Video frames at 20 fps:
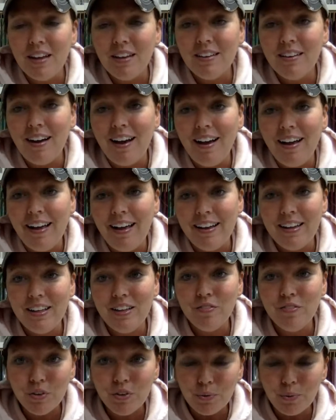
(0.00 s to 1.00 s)
got any
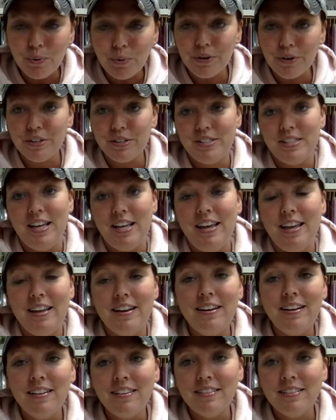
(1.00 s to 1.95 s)
of your orders in